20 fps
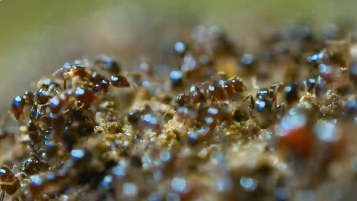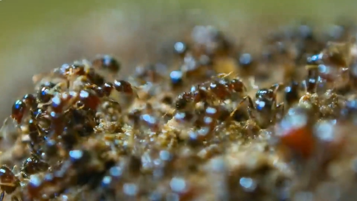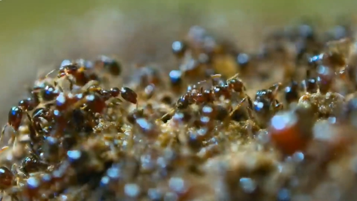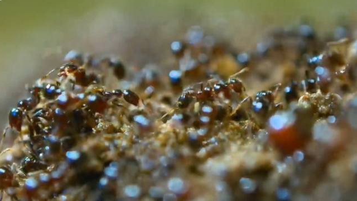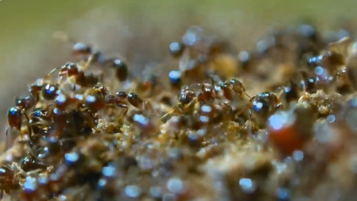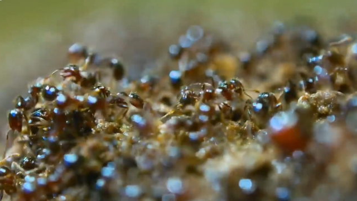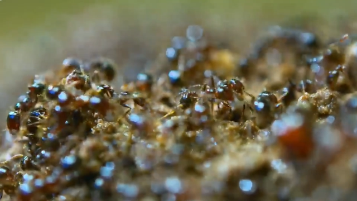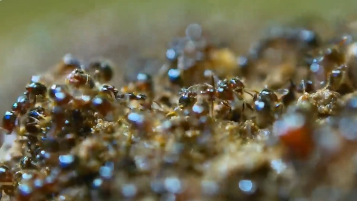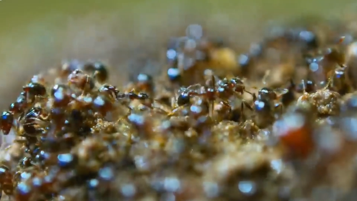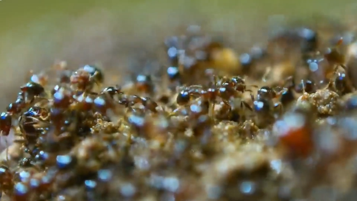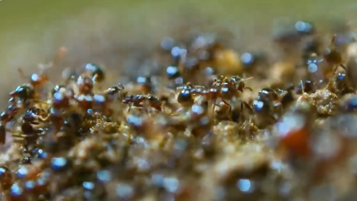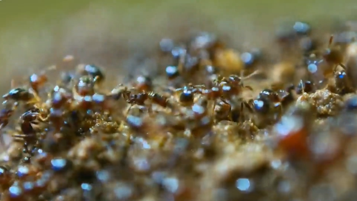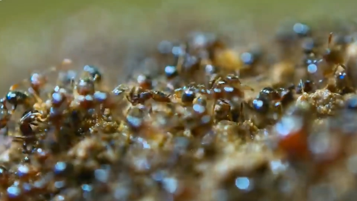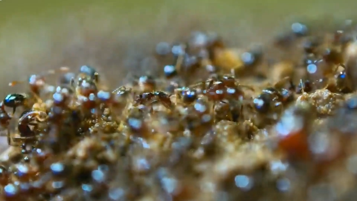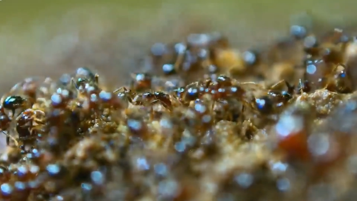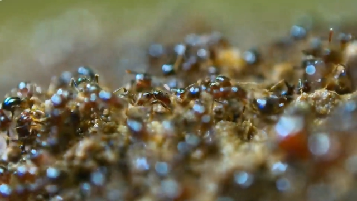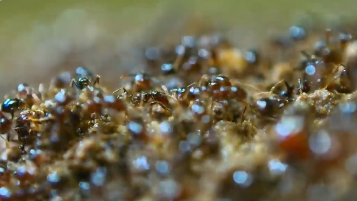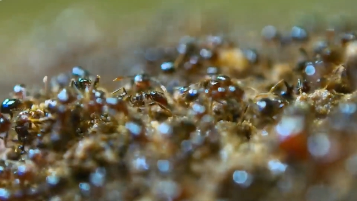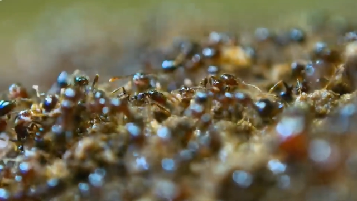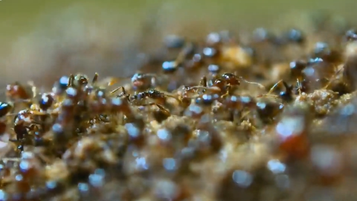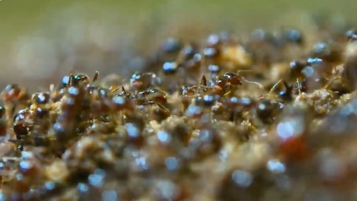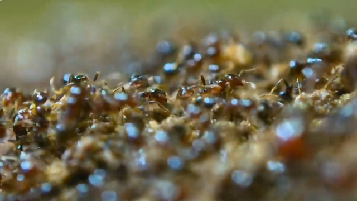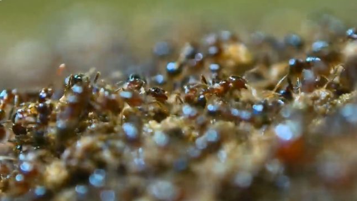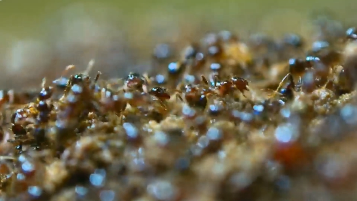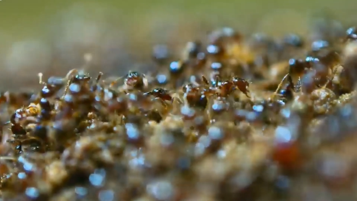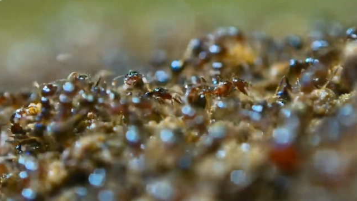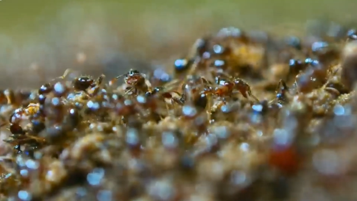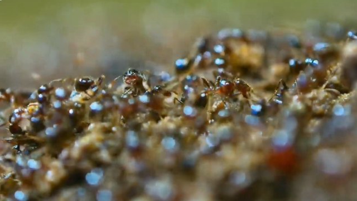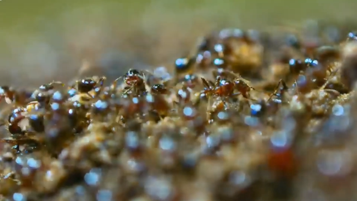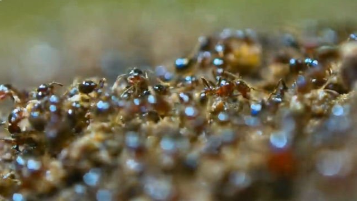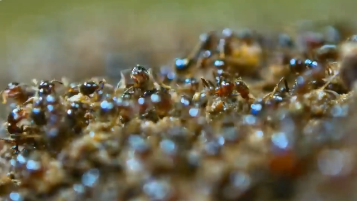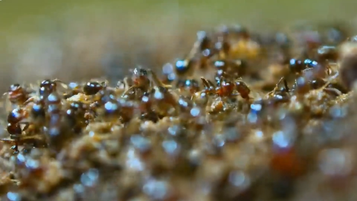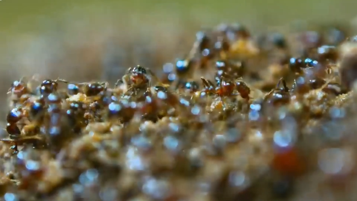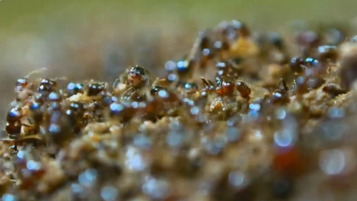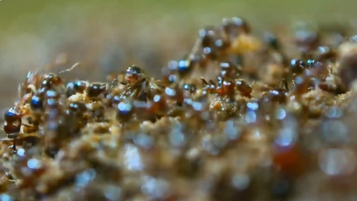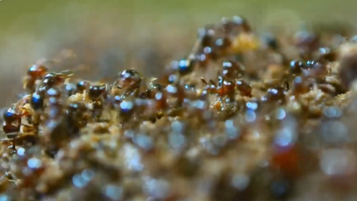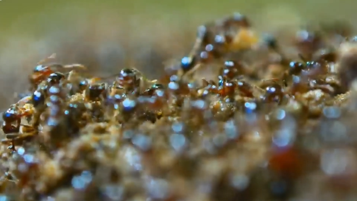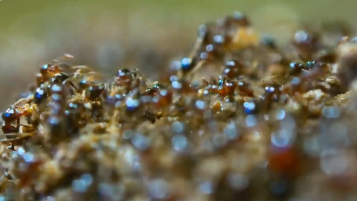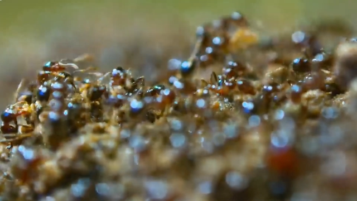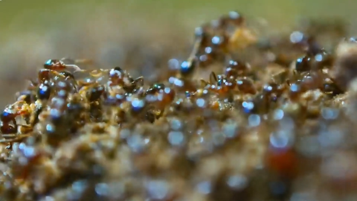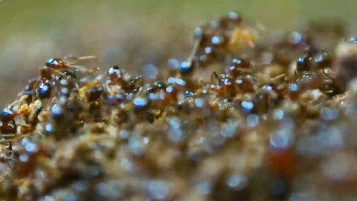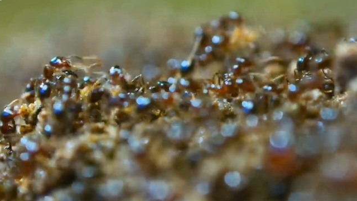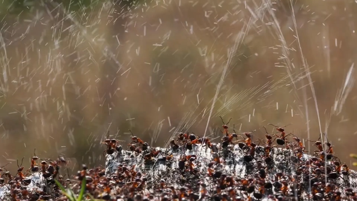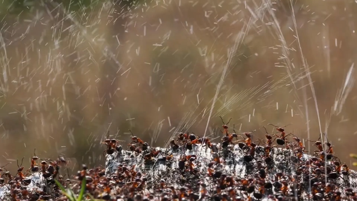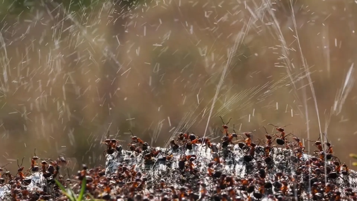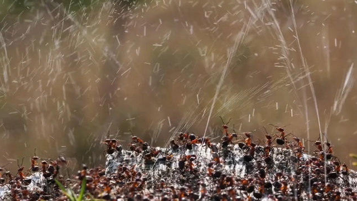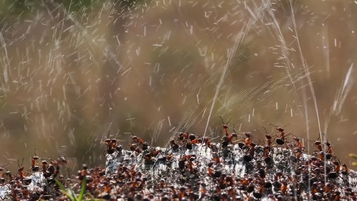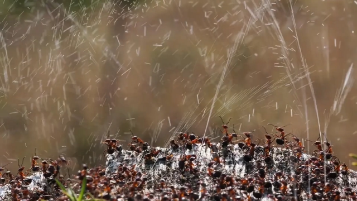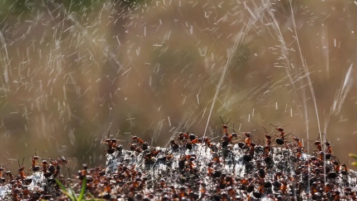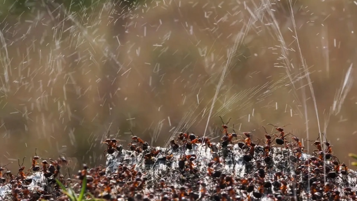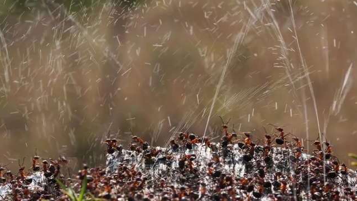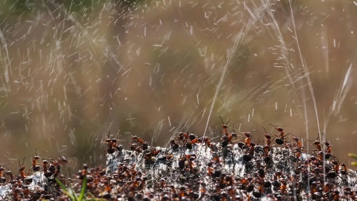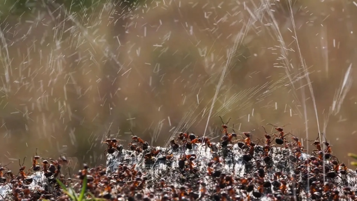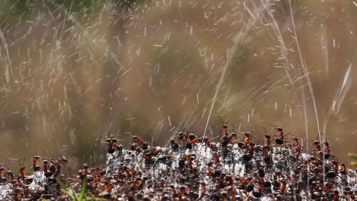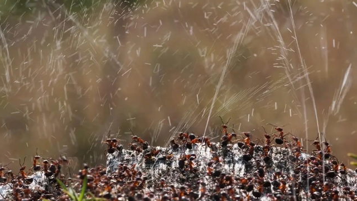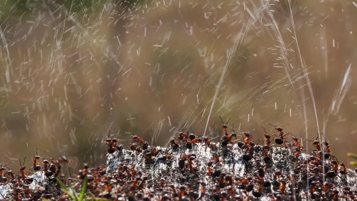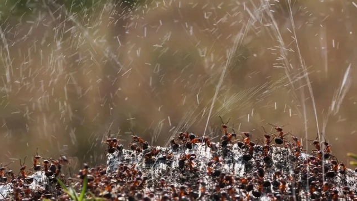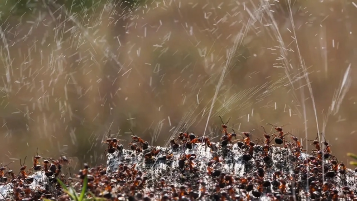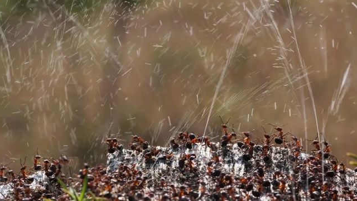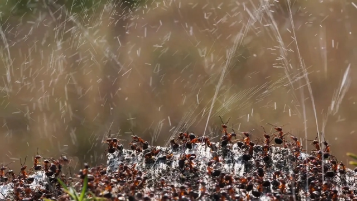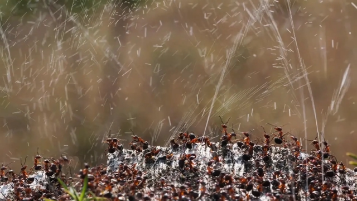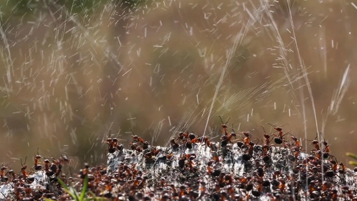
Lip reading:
(no speaker visible)